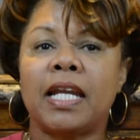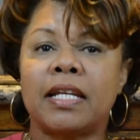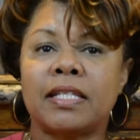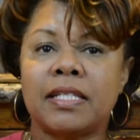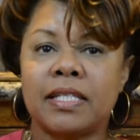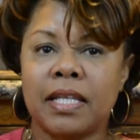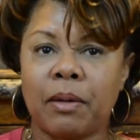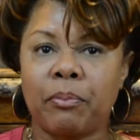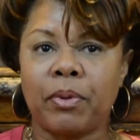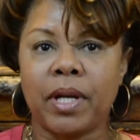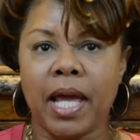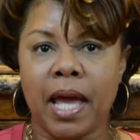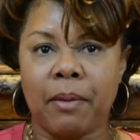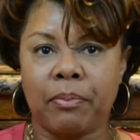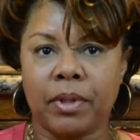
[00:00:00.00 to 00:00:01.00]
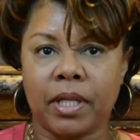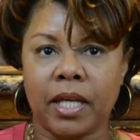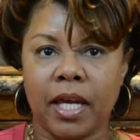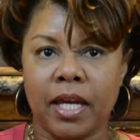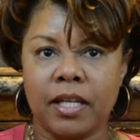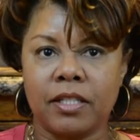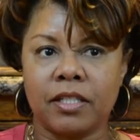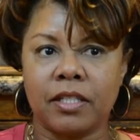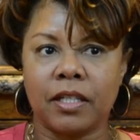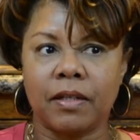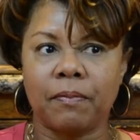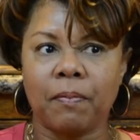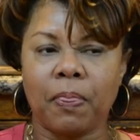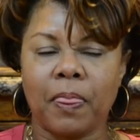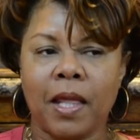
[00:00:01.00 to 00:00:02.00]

a separate application.